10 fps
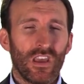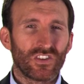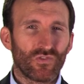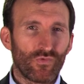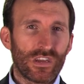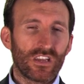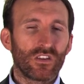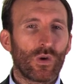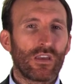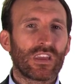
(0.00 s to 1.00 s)
It's a really
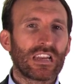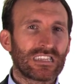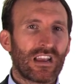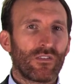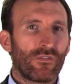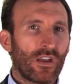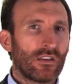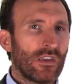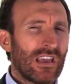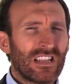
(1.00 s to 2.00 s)
good way of getting terrified.